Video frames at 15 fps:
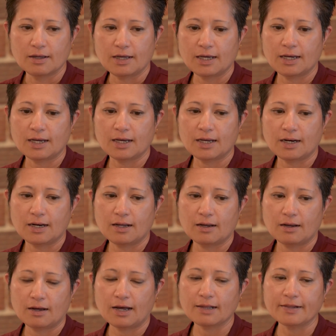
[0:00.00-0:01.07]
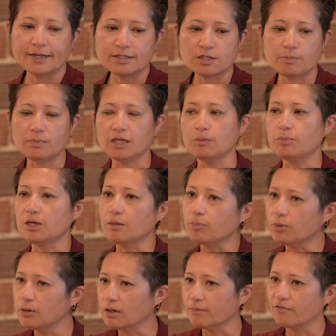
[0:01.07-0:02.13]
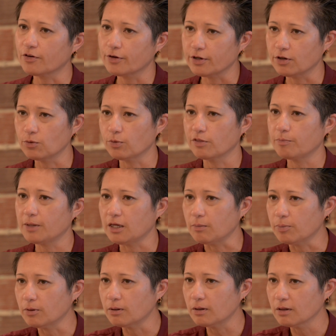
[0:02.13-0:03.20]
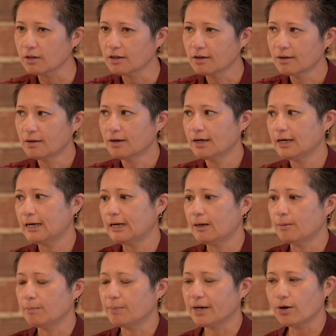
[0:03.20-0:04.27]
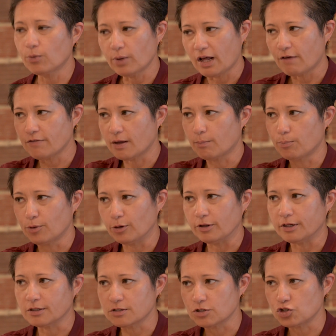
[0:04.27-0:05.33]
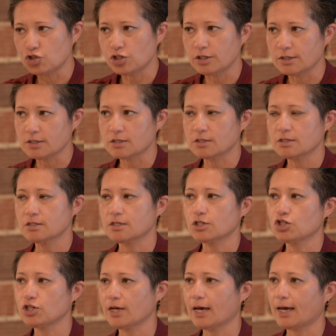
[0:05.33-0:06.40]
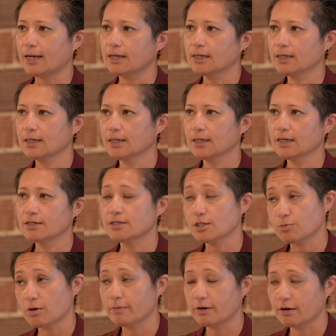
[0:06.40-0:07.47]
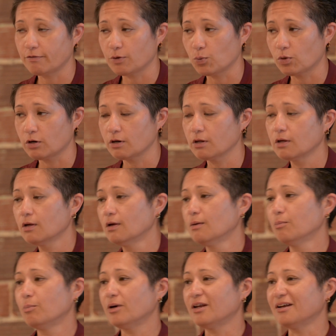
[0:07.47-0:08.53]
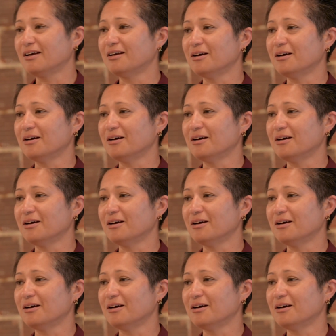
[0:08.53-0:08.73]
and I like to meet people. I'm very good with people, but I don't have that brilliance and geniusness that she had, because that's probably not even a word. But